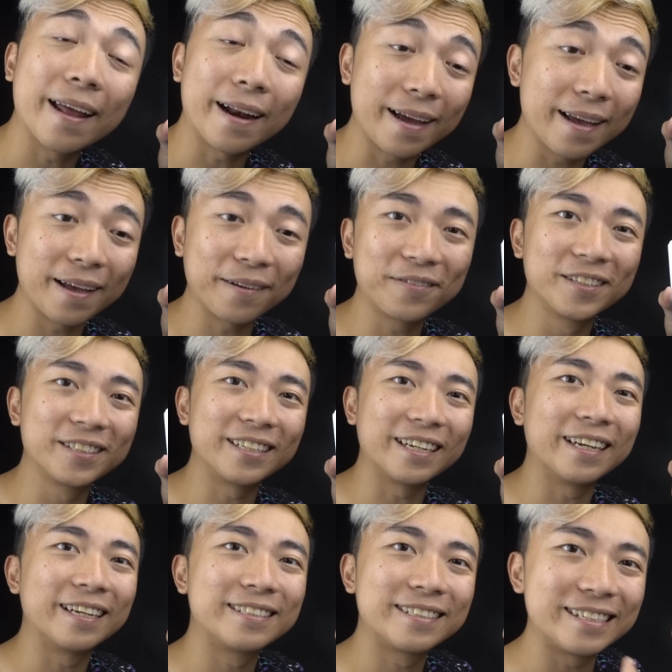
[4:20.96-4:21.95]
and I have to
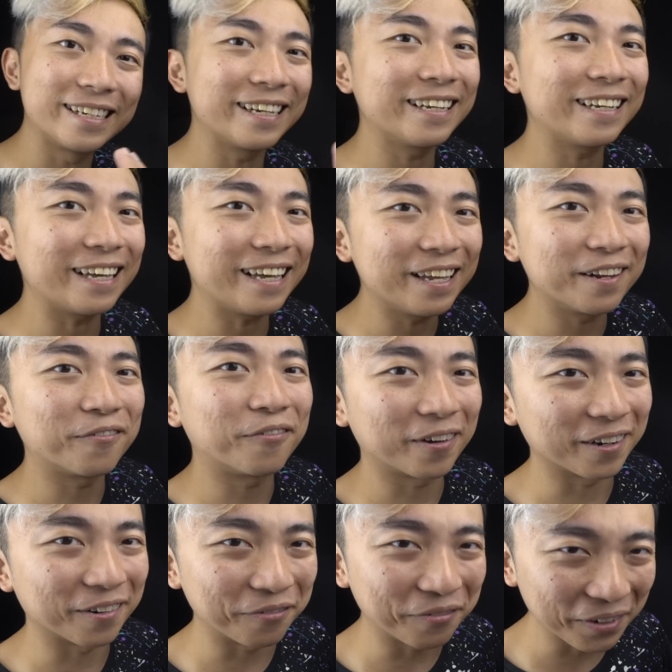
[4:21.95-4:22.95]
say, seeing it for
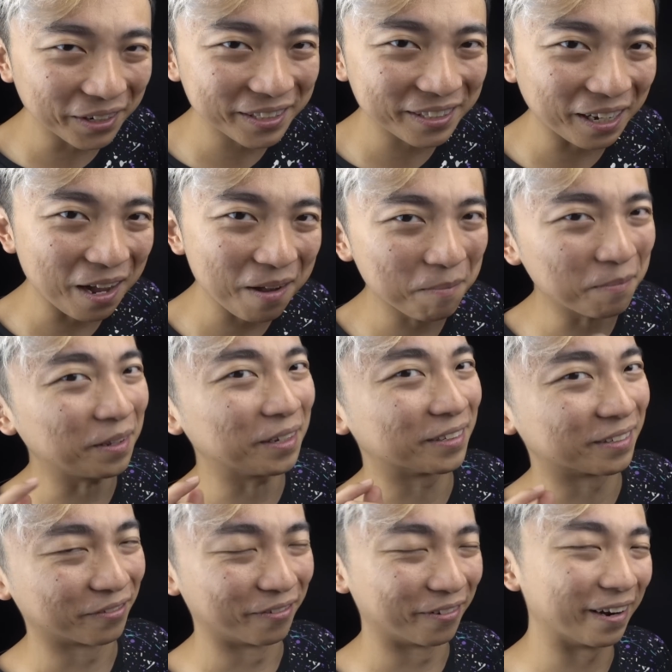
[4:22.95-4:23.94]
the first time
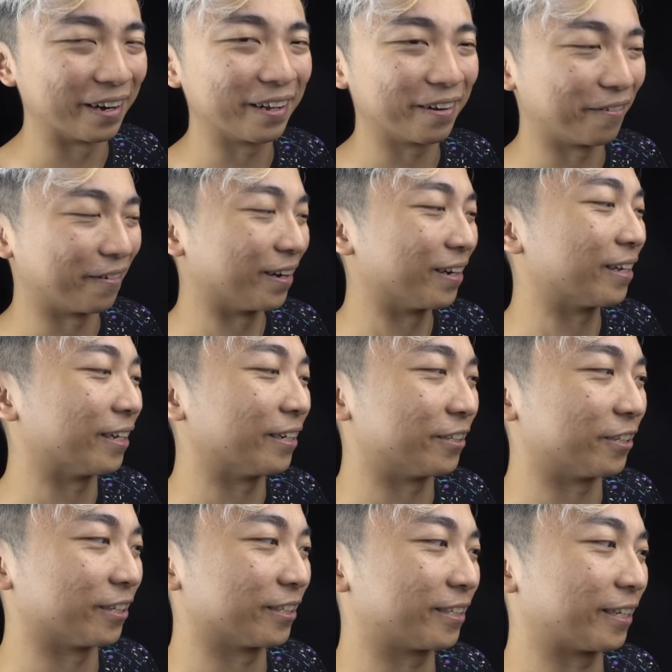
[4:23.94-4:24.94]
is really
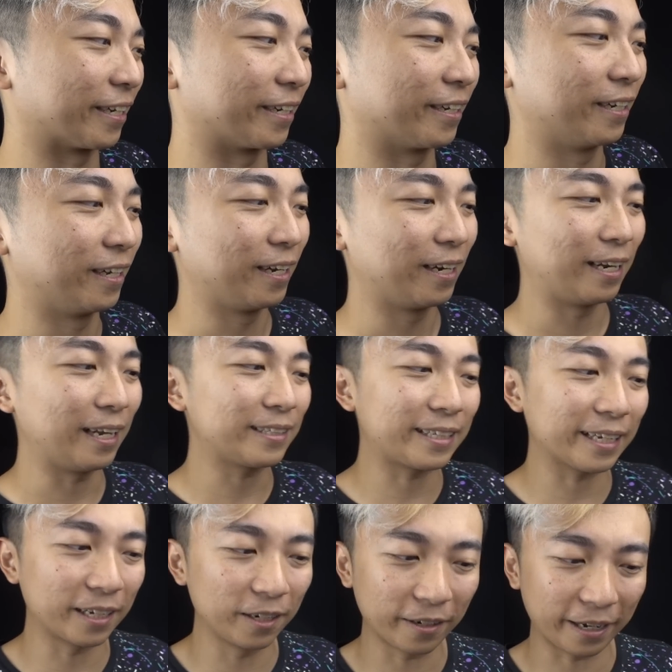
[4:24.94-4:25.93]
interesting. Let's
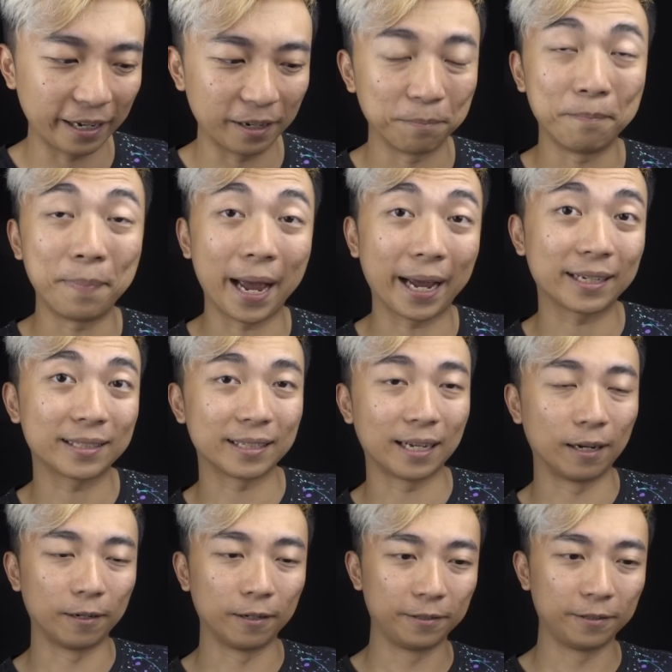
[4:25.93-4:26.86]
take a look at the backs now.